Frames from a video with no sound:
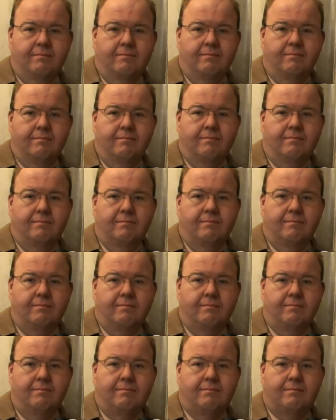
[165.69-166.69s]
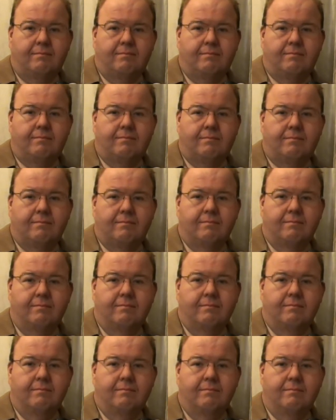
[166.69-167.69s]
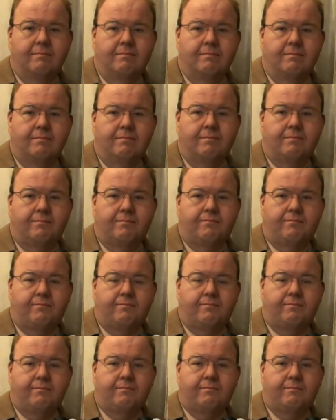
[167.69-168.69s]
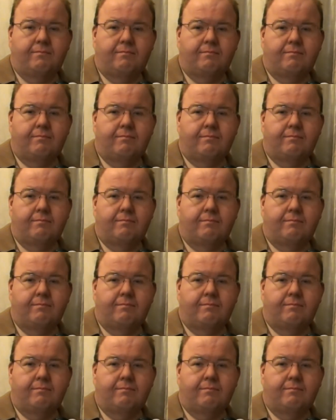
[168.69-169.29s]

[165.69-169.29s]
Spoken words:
[no speech]